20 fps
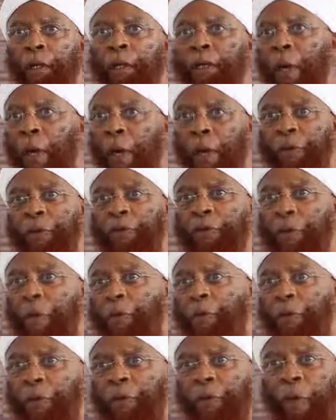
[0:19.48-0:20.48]
sects
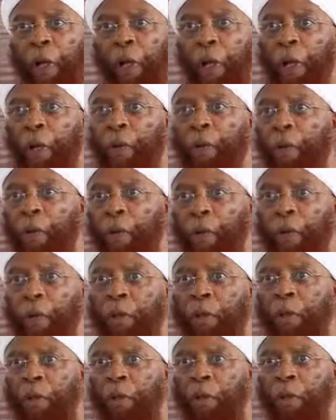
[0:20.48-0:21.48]
of Islam, the
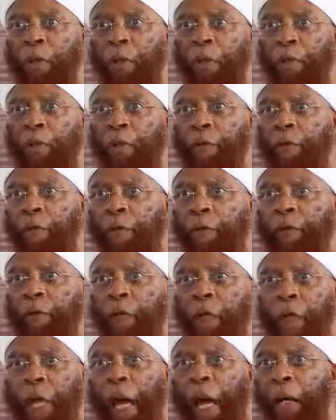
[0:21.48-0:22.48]

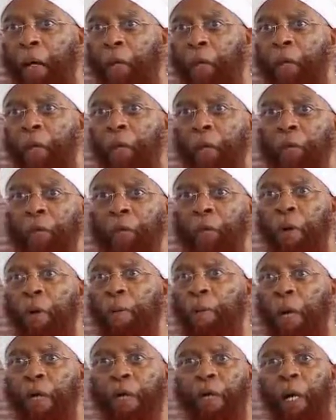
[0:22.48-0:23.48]
division, the categories of the
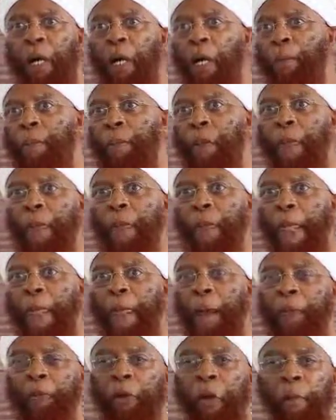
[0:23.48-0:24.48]
madhab.
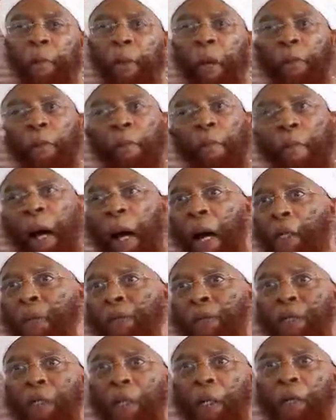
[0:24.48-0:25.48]
I'm talking about the
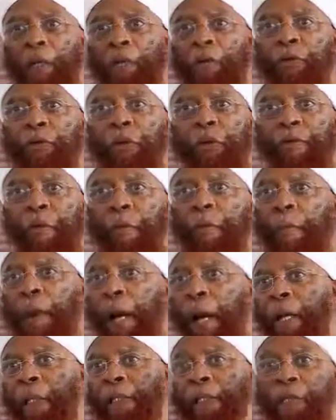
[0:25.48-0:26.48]
mindset. There's different
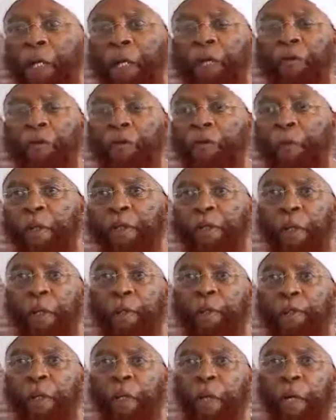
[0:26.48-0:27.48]
mindsets of
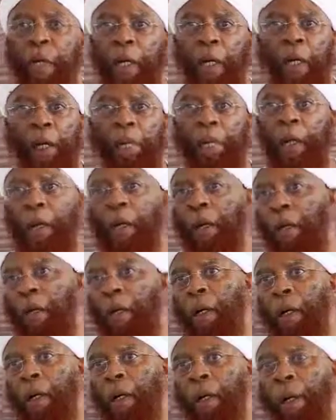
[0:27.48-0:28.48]
Muslims in
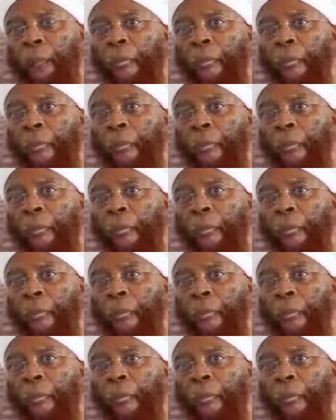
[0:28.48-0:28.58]
America.